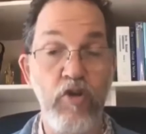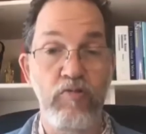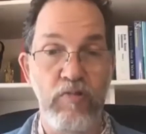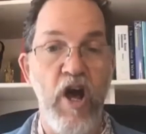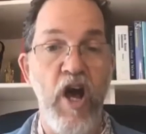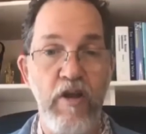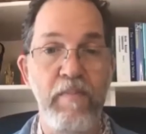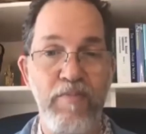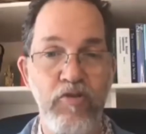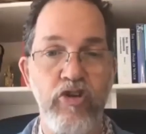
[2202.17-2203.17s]
you're relying on
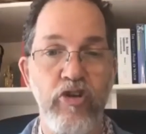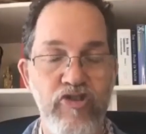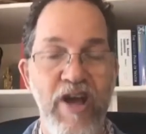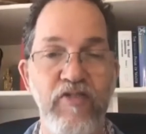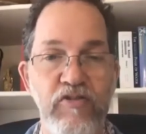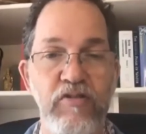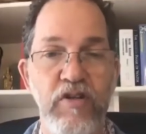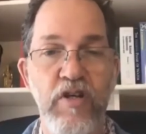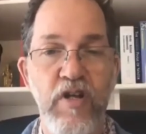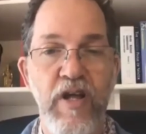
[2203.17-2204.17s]
people to travel.
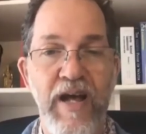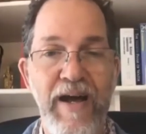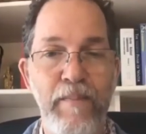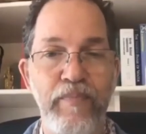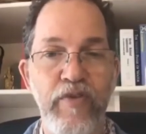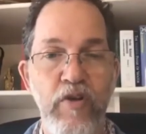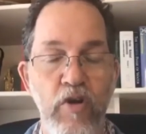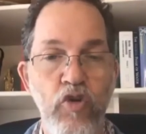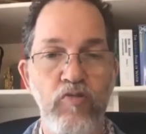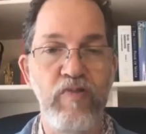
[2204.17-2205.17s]

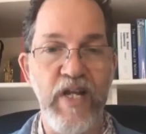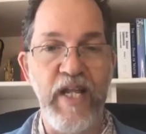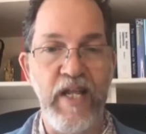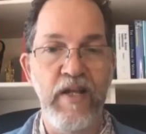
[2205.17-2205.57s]
You're really